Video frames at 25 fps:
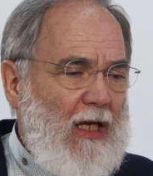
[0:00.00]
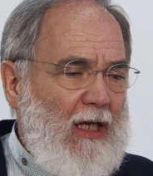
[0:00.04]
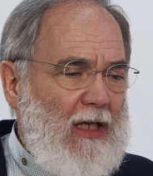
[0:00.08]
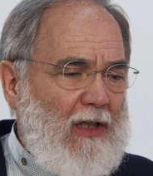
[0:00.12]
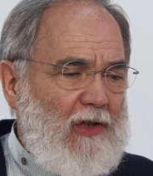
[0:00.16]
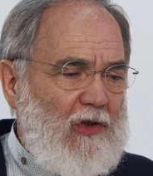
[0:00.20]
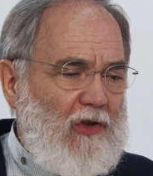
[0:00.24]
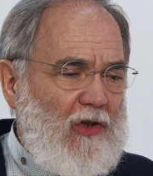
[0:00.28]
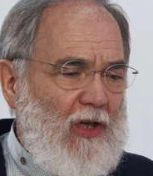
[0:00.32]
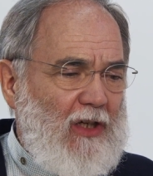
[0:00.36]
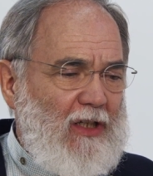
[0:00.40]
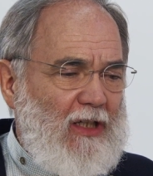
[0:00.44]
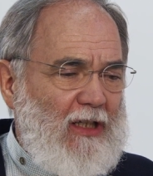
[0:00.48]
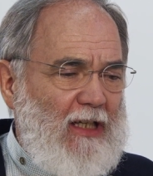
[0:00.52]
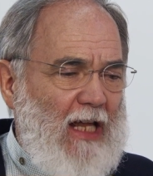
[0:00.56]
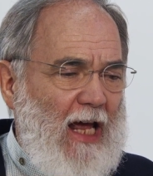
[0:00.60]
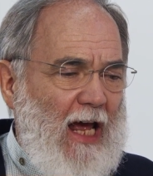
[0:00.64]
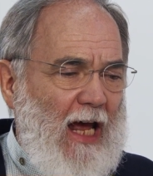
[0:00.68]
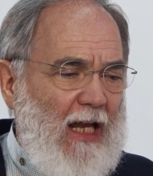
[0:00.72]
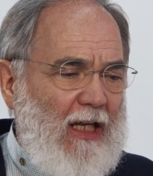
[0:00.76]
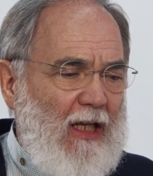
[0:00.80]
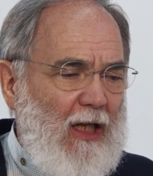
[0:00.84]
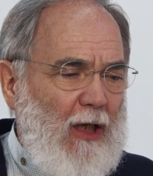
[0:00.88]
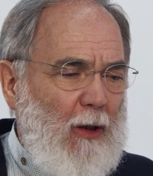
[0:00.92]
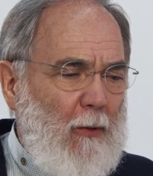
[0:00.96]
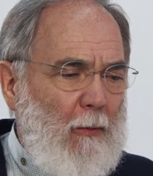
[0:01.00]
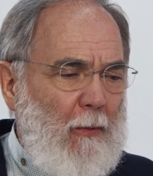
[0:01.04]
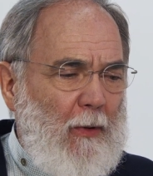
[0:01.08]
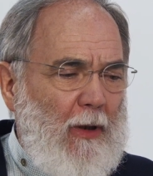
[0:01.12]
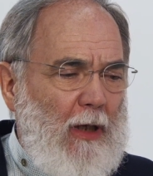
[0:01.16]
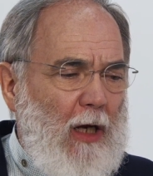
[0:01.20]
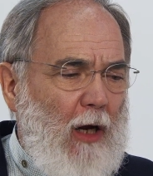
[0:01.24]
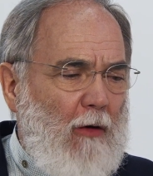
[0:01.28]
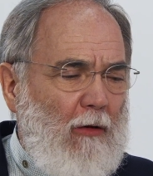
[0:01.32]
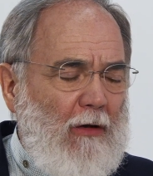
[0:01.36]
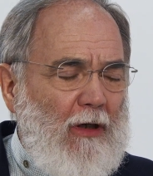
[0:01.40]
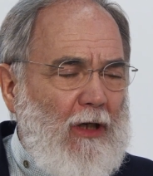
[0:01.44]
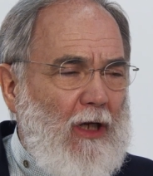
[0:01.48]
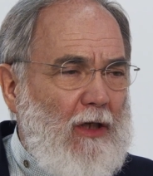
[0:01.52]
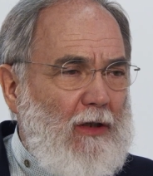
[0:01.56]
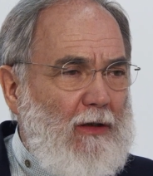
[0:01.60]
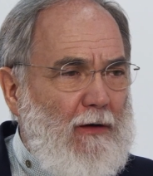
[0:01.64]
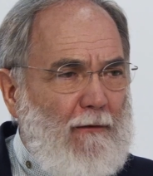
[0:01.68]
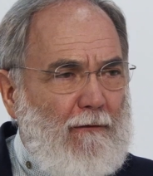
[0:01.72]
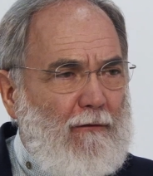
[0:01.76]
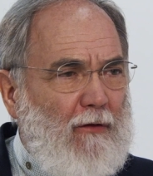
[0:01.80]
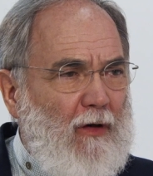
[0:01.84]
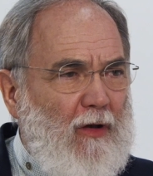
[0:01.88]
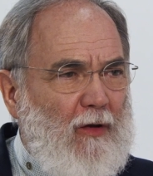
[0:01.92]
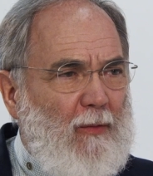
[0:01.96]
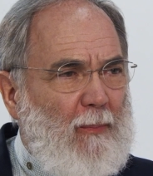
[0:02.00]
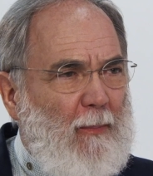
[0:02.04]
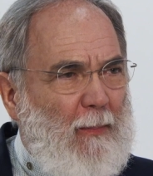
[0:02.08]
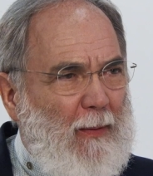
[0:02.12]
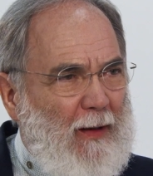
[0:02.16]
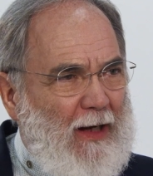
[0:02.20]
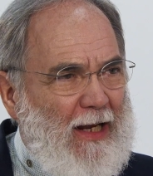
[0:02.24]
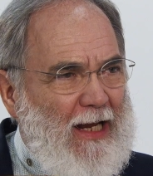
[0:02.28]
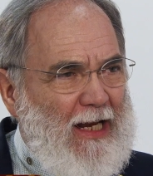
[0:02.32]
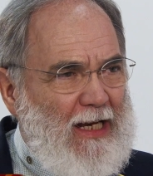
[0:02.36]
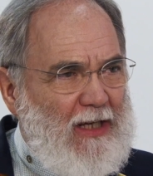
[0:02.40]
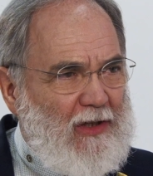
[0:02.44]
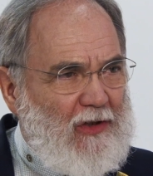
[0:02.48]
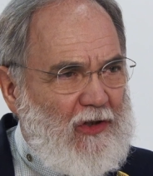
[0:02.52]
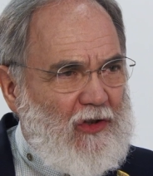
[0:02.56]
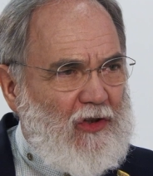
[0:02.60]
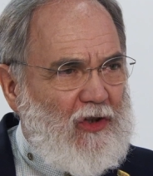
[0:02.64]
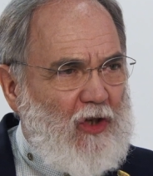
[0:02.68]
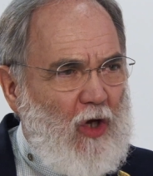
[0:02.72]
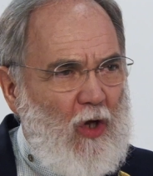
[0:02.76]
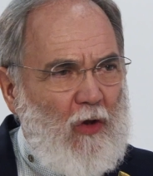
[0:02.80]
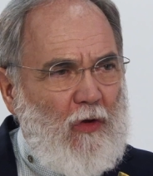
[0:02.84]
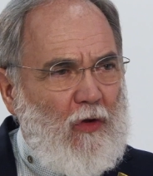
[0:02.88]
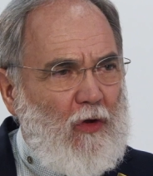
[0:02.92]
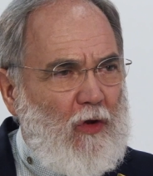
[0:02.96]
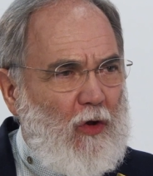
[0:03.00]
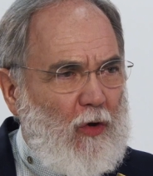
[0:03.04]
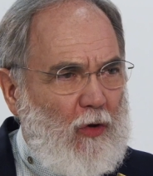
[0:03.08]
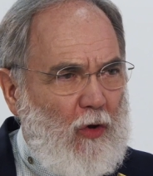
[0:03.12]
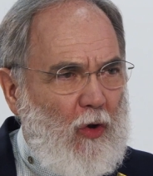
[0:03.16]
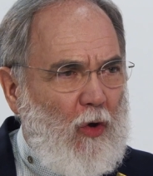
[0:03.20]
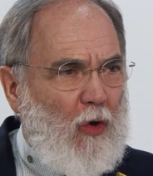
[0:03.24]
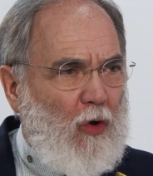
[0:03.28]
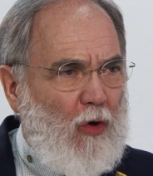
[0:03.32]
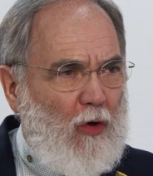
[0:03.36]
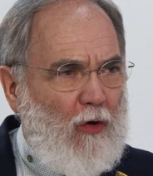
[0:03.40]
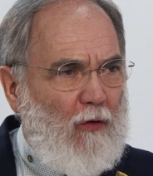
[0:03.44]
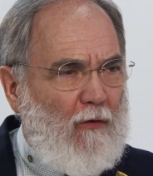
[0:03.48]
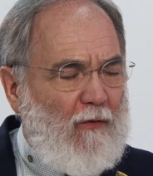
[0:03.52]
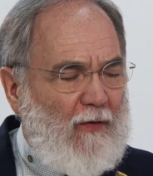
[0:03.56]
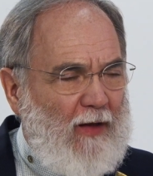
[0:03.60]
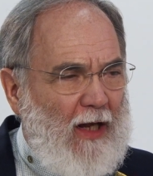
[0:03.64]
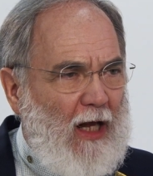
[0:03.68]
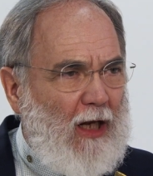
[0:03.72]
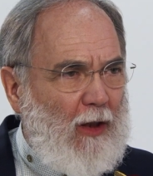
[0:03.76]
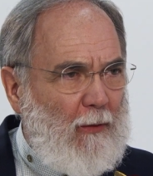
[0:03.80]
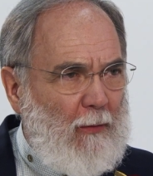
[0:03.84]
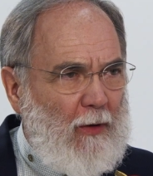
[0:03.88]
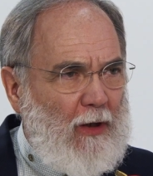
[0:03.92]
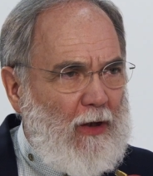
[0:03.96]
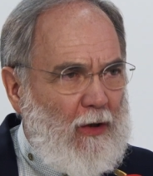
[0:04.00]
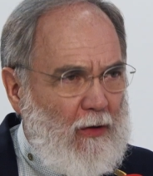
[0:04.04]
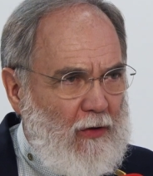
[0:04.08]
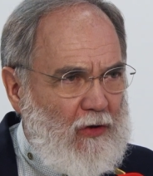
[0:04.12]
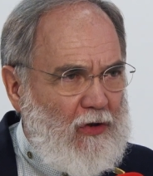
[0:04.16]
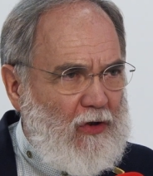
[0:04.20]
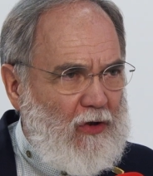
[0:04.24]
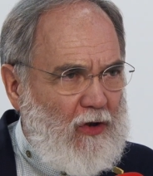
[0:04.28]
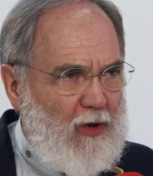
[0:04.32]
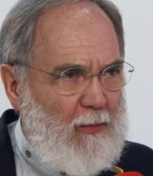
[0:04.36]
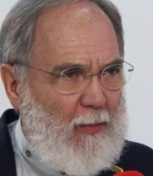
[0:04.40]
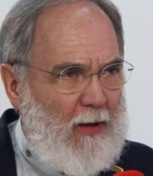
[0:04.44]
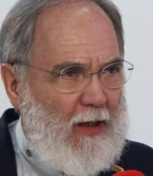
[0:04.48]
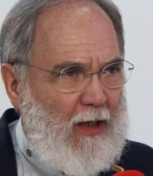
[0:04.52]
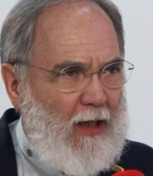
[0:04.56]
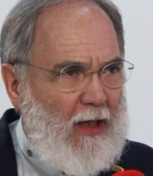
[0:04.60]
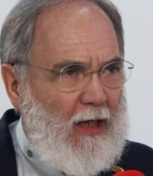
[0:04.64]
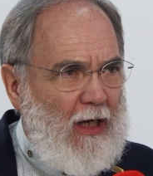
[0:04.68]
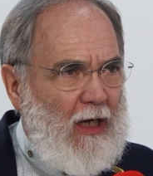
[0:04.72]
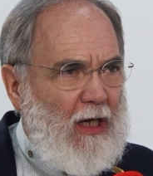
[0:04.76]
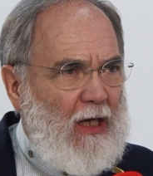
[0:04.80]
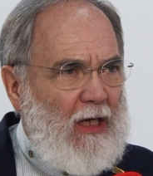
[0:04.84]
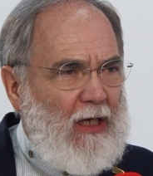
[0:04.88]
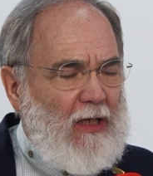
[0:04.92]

It's just that we are in a different place on the curve than we used to be.